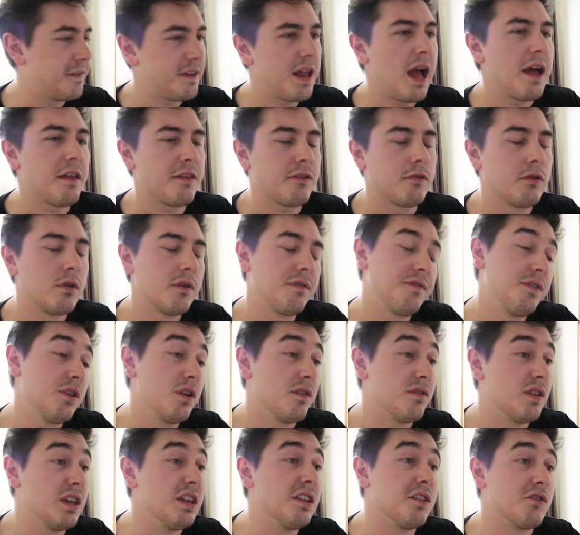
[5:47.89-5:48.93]
sat through a few
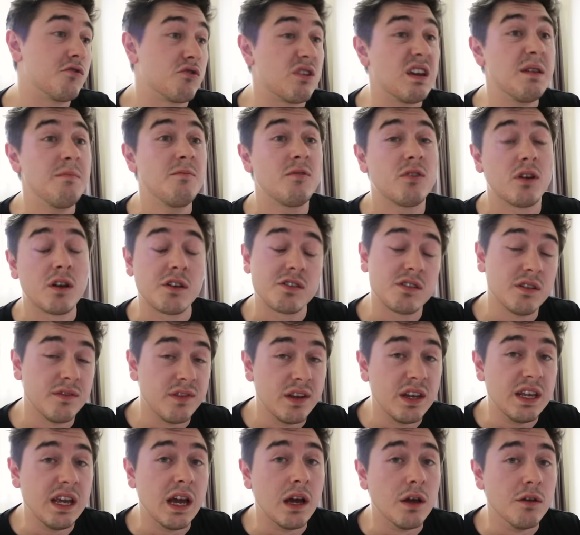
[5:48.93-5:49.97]
of these Dream Crusher
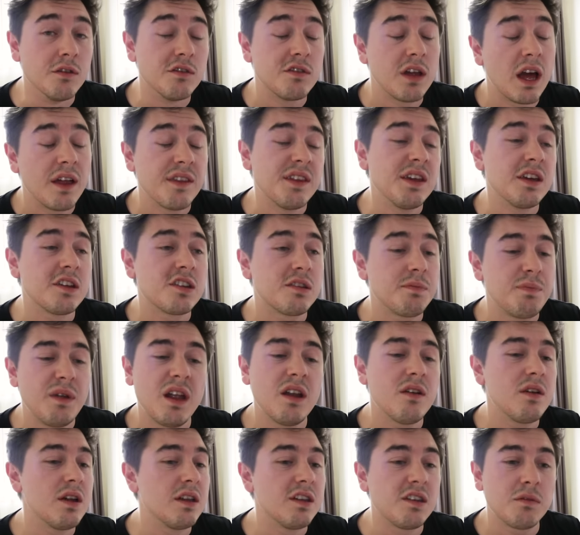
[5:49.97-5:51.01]
videos, and the
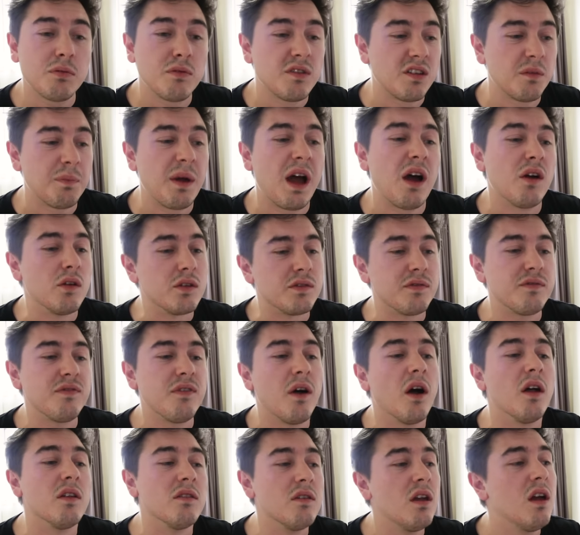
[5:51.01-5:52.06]
experience was about as
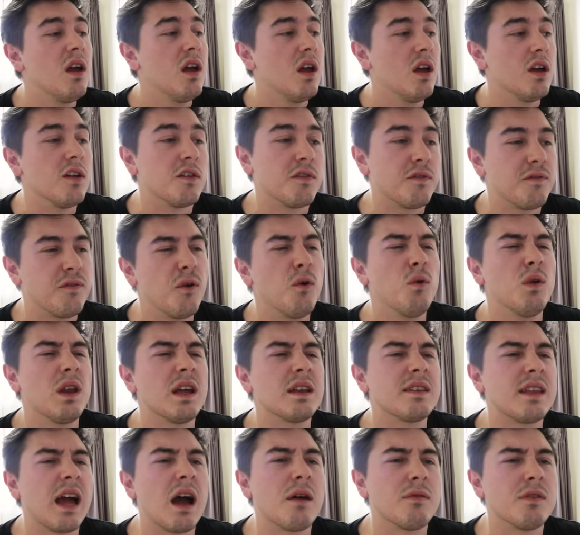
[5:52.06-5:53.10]
fun as
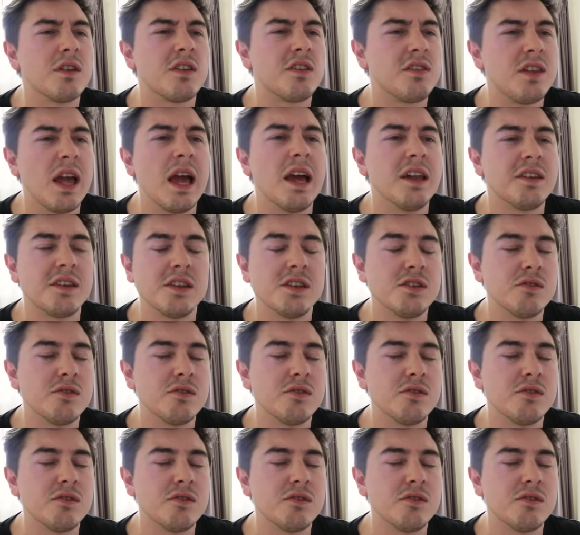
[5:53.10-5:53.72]
falling down the stairs